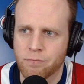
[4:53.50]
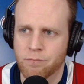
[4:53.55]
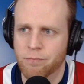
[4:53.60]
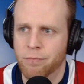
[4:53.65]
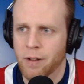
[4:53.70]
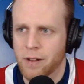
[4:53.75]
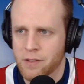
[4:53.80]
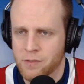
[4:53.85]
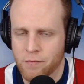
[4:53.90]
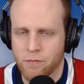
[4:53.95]

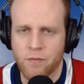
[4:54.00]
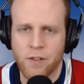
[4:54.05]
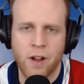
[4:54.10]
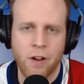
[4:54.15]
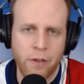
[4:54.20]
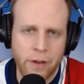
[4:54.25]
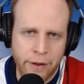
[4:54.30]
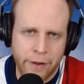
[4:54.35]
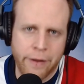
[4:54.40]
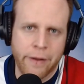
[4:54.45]
it's
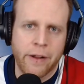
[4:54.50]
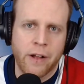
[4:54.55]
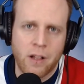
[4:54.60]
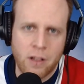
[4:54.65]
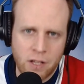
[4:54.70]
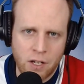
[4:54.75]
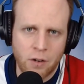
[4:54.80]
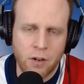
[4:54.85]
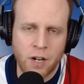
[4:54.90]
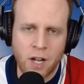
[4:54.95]
very
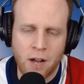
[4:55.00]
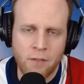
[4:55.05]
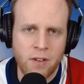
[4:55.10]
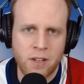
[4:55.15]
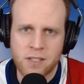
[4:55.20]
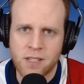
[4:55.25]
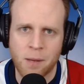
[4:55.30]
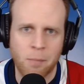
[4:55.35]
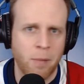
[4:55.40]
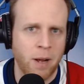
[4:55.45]
clear and
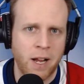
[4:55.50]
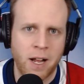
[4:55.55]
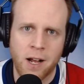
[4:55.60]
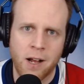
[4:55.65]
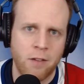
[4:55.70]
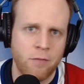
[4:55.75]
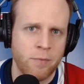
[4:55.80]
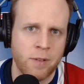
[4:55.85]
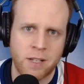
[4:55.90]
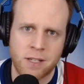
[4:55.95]
obvious that Mike
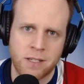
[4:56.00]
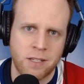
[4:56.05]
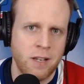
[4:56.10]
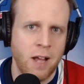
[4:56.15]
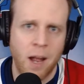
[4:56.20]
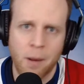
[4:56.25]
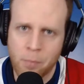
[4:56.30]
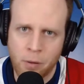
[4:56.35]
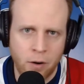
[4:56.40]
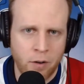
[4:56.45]
Hoffman is
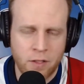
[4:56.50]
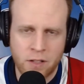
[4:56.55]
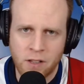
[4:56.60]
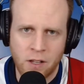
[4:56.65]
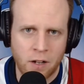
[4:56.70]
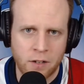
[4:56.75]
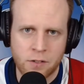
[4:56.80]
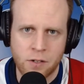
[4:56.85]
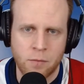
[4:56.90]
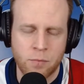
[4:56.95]
not part of the
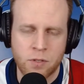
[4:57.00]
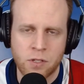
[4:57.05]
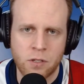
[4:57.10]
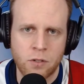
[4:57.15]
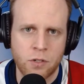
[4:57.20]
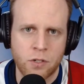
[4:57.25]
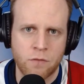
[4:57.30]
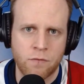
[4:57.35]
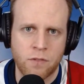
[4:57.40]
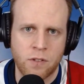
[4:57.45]
long-term
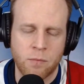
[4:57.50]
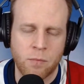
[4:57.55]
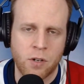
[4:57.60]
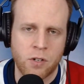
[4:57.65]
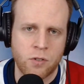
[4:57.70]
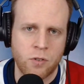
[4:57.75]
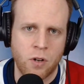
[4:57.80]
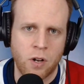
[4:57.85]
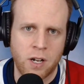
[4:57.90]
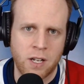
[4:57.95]
solution for the
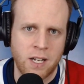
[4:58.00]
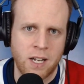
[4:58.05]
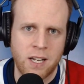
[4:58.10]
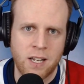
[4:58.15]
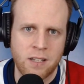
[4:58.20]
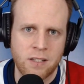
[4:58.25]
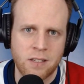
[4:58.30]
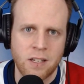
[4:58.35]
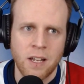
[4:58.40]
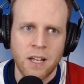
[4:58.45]
Montreal
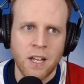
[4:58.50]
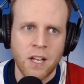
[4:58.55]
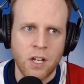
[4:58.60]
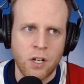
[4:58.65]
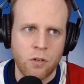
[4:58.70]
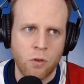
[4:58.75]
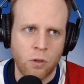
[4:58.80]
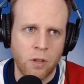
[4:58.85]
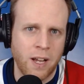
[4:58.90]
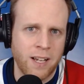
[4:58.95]
Canadiens.
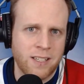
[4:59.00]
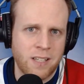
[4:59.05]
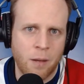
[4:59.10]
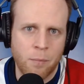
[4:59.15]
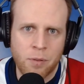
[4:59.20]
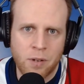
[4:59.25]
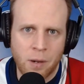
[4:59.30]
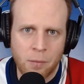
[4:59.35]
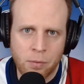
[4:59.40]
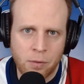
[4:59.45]
Don't like
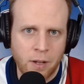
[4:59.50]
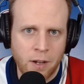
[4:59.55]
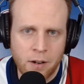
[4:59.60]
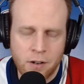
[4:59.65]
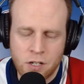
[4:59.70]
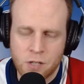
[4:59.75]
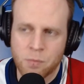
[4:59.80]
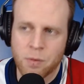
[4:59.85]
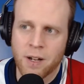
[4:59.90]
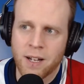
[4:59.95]
dumping on
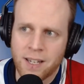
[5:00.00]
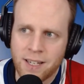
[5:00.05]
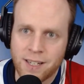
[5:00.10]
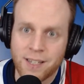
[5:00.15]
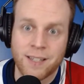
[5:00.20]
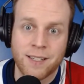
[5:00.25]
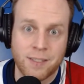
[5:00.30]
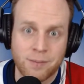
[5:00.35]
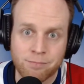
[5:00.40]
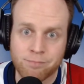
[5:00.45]
players, but
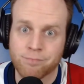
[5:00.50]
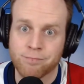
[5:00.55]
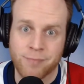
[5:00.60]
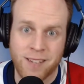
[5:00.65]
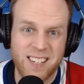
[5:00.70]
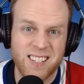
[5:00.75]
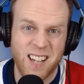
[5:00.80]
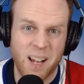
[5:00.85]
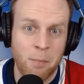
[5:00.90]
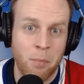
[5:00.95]

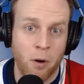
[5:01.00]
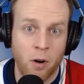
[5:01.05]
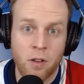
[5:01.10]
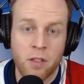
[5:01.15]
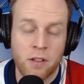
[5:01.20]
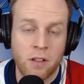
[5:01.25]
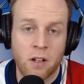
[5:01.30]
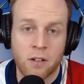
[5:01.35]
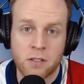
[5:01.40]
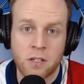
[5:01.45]
He's not part
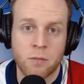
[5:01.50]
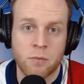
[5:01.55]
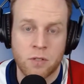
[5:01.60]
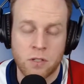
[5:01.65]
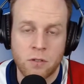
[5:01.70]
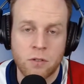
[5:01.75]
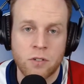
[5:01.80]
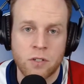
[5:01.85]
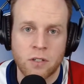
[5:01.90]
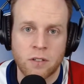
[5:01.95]
of the long-term
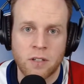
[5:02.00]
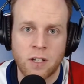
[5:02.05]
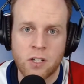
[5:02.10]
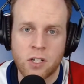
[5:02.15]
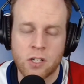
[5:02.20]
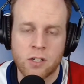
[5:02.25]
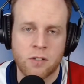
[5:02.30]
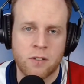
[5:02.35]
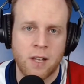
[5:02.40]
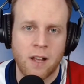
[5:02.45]
solution. Let's
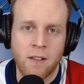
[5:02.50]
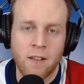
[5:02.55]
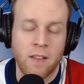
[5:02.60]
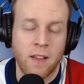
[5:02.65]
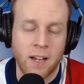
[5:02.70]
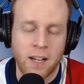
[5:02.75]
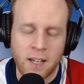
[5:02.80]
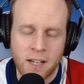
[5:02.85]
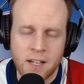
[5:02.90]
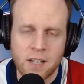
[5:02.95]
just tell it
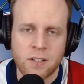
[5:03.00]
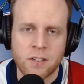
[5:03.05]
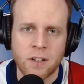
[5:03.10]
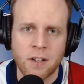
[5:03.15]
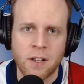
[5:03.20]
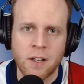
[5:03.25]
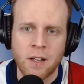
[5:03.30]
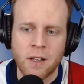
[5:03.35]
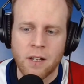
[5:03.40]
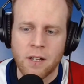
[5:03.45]
like it is.
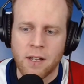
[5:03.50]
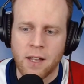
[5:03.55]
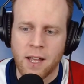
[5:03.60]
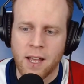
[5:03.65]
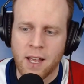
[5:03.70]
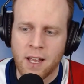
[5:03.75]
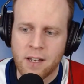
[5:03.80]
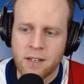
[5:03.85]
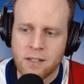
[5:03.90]
And